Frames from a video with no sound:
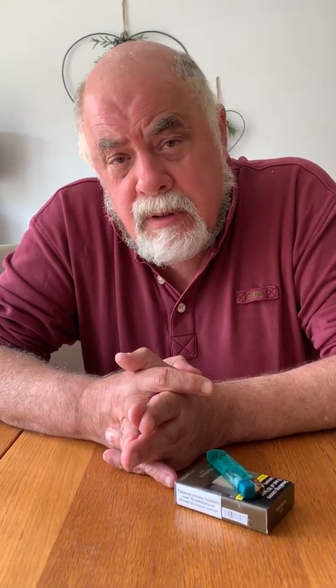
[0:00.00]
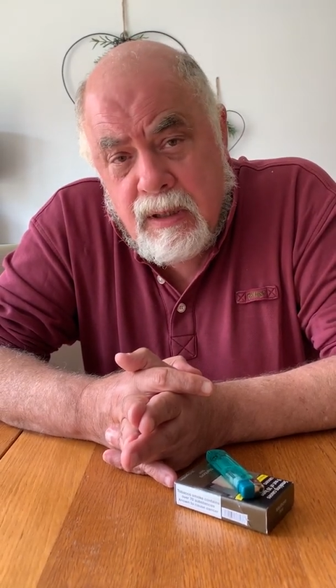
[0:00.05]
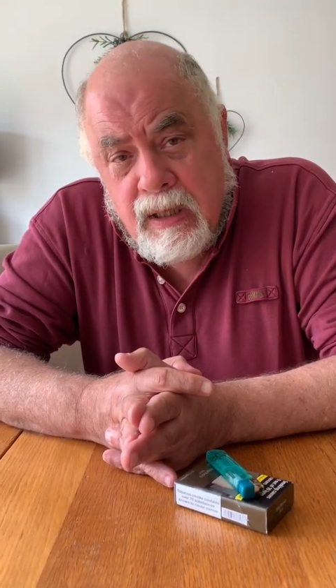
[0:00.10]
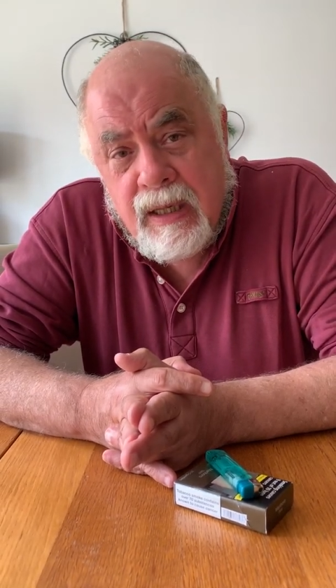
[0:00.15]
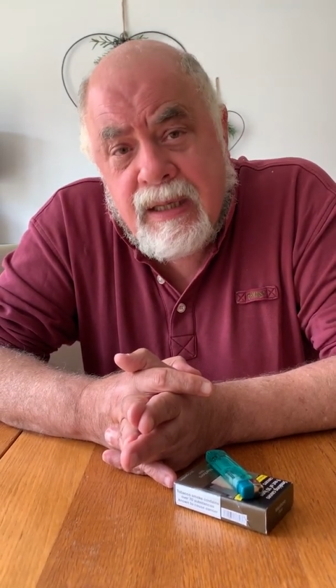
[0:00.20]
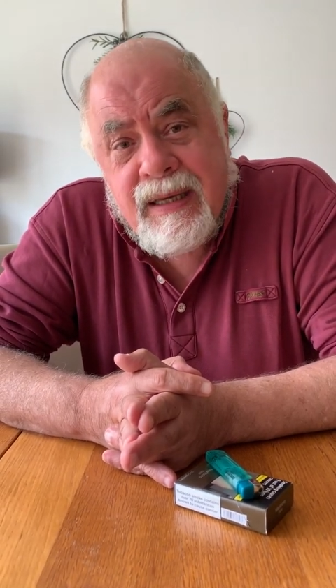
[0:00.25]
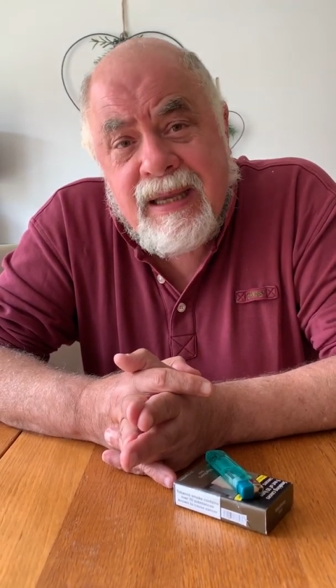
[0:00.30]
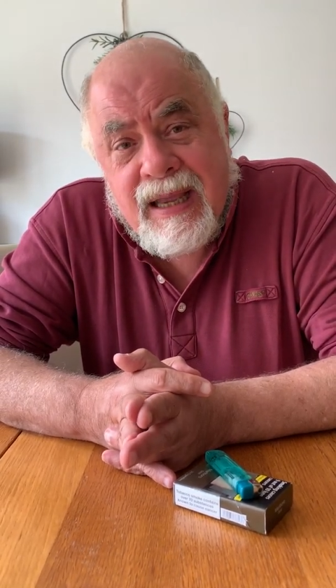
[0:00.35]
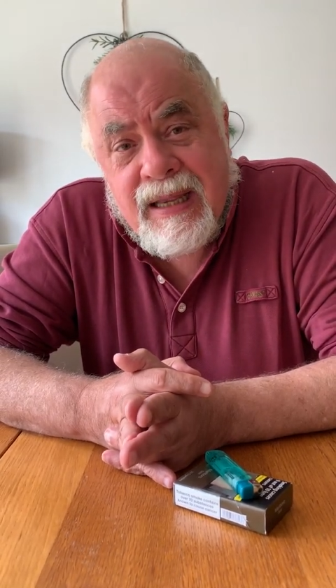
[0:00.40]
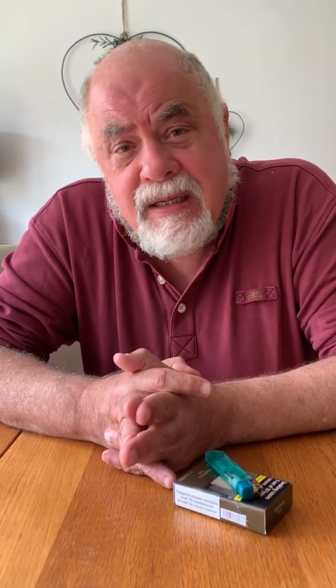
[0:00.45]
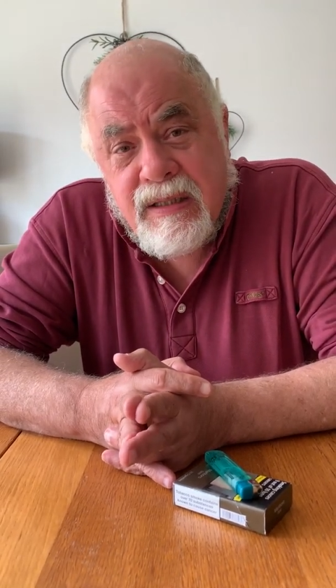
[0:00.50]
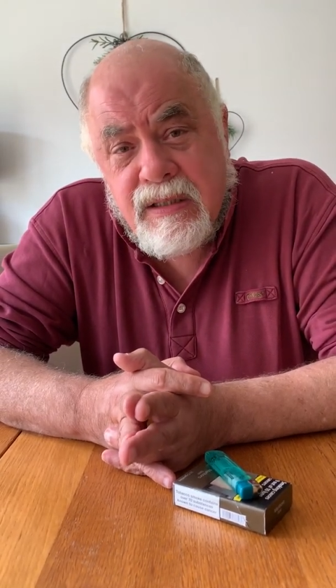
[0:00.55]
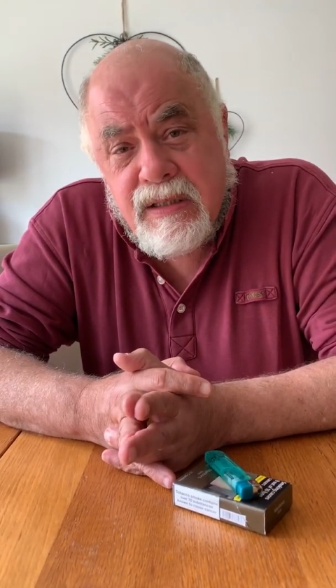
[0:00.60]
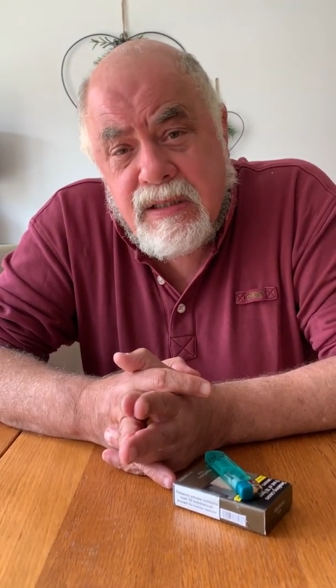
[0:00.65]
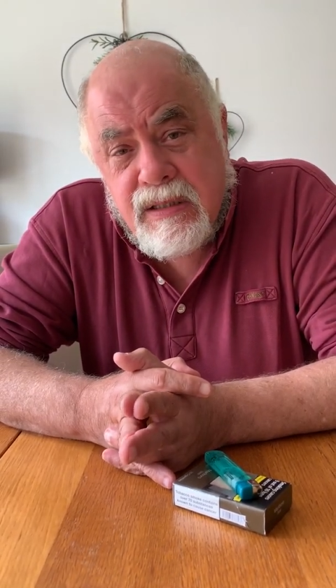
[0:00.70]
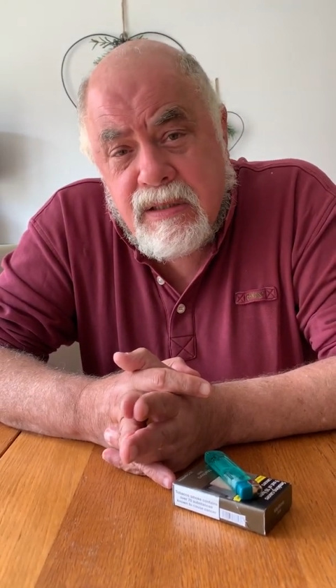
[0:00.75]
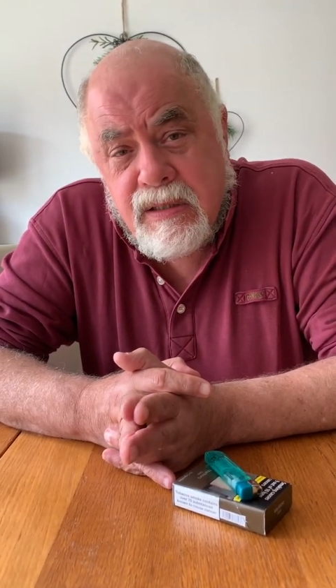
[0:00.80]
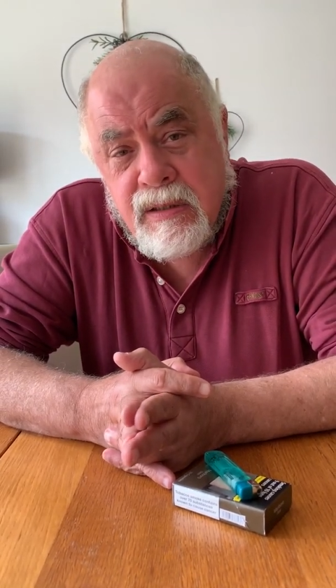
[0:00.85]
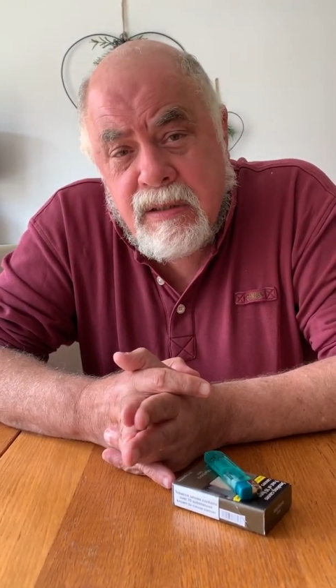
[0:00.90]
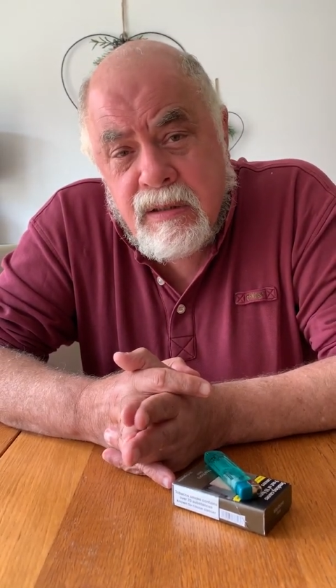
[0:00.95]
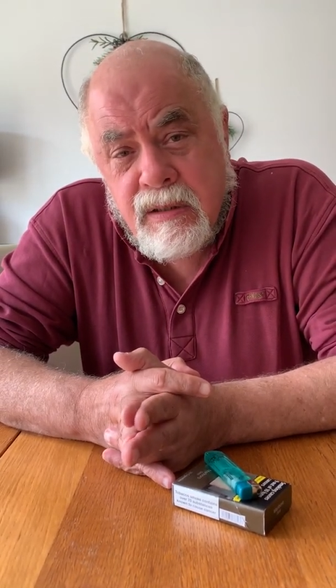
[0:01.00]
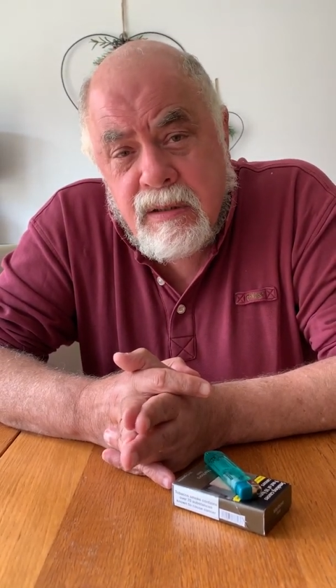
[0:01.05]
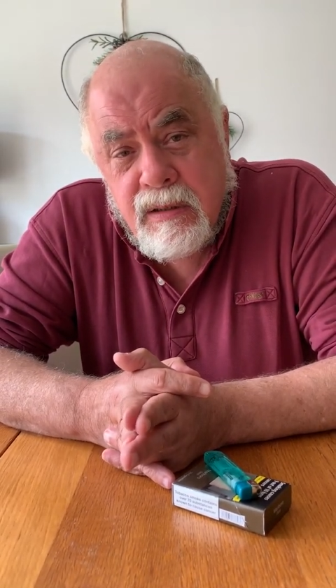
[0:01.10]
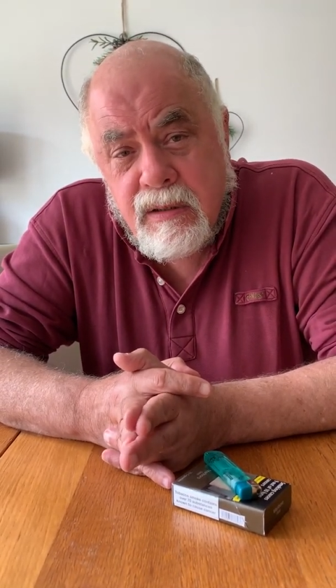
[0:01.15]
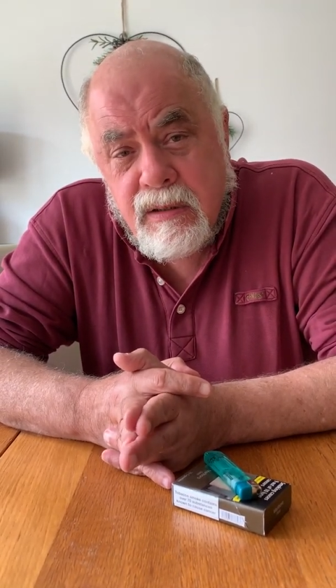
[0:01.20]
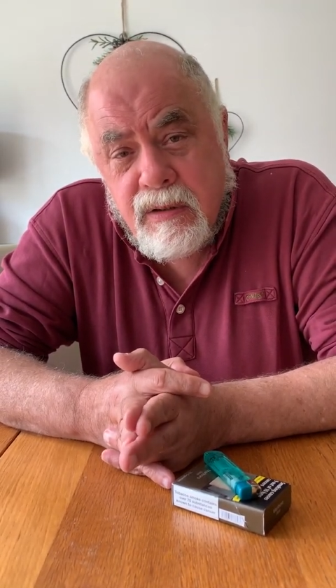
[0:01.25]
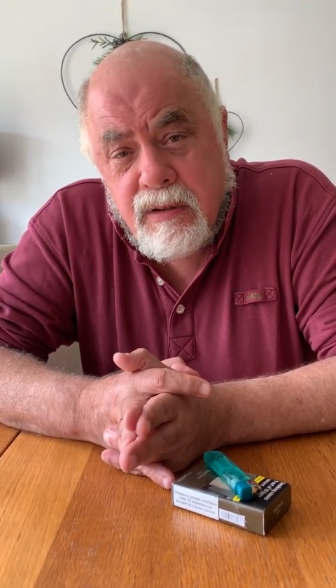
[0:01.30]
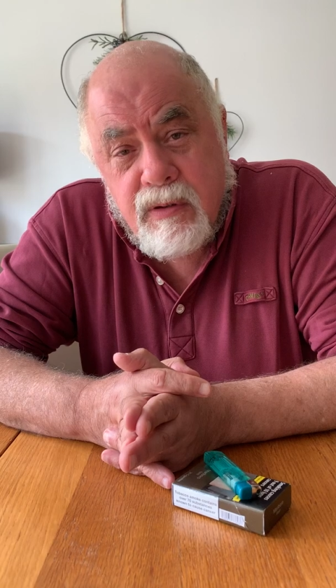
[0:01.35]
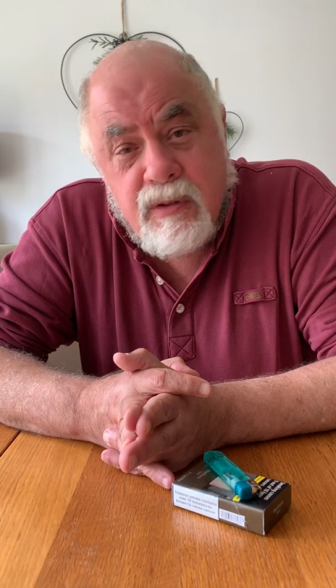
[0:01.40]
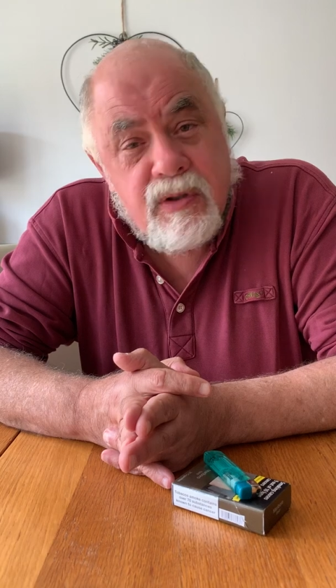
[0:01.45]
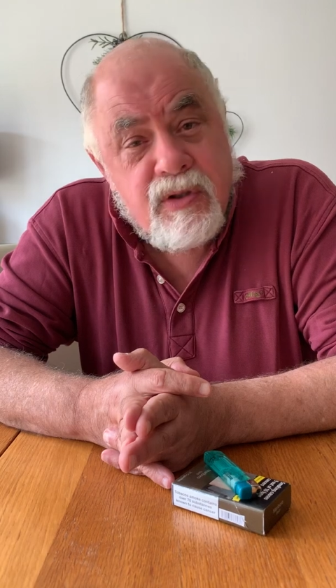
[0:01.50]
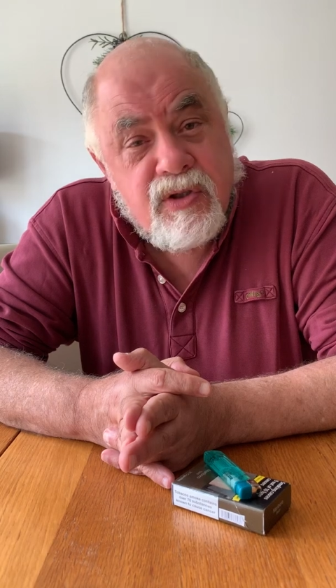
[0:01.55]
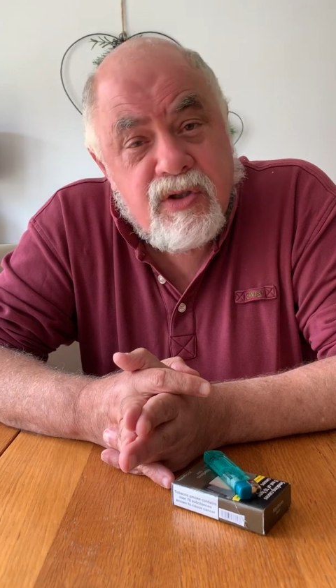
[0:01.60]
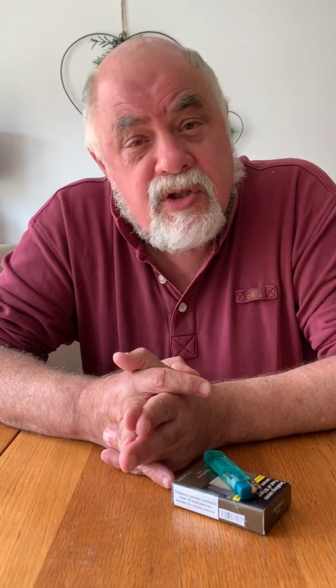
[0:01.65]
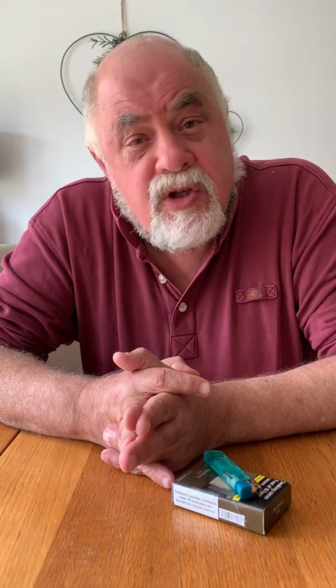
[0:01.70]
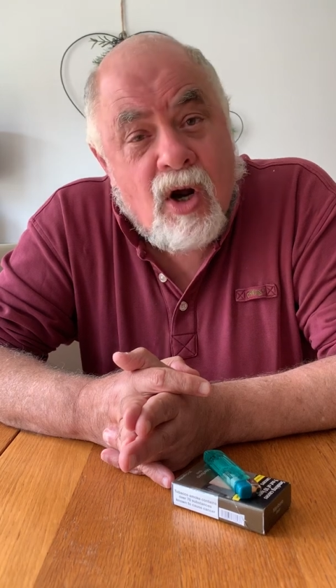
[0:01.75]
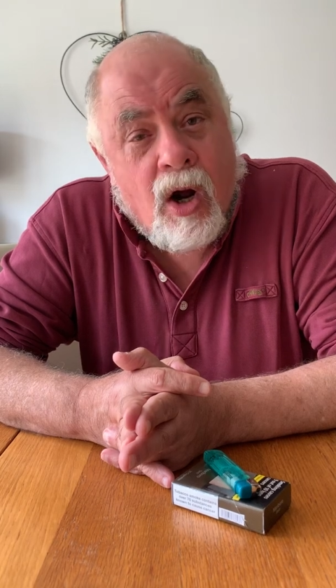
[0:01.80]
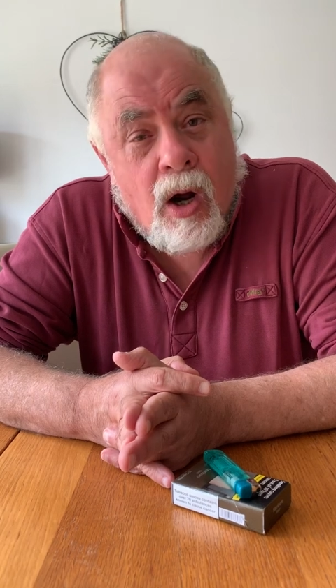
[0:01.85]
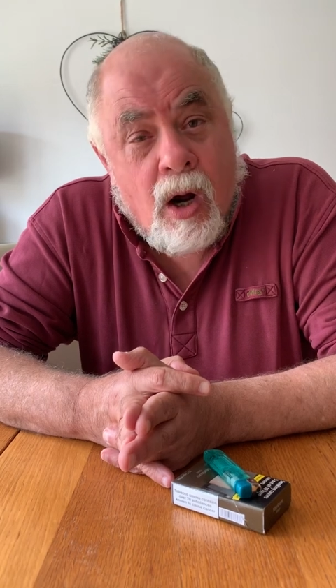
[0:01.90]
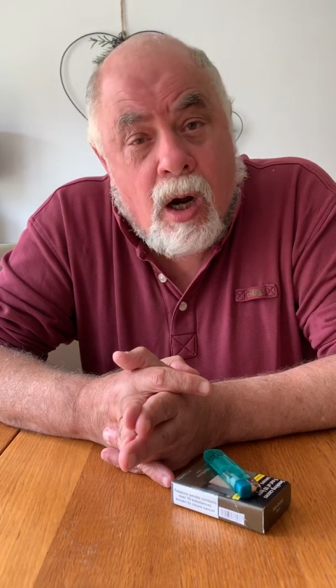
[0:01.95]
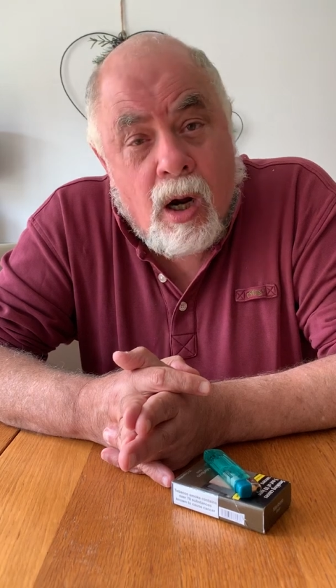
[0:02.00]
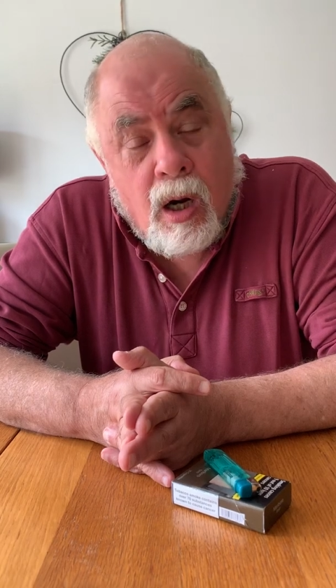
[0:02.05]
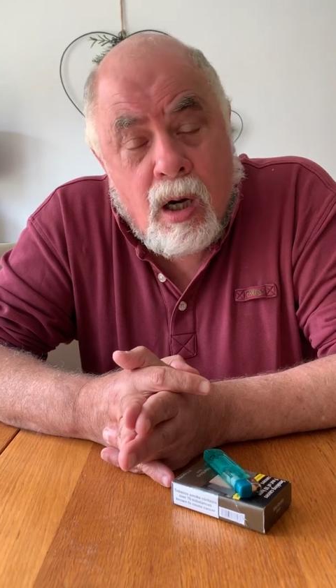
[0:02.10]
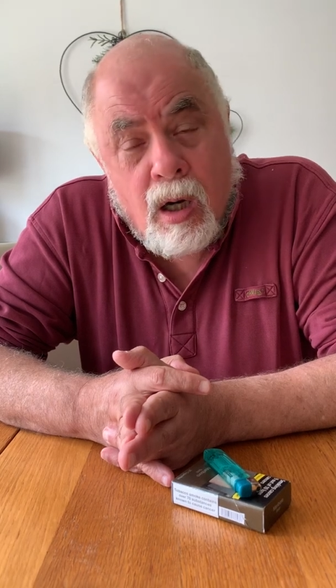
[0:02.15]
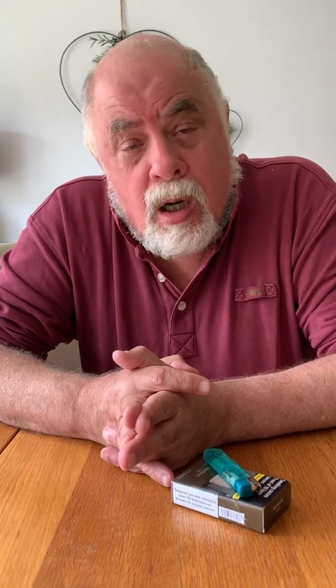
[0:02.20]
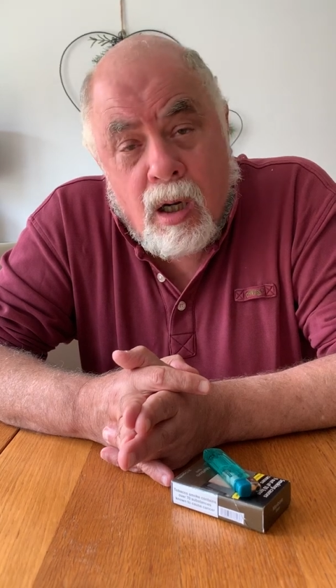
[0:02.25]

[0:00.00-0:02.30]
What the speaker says: against the Tsar.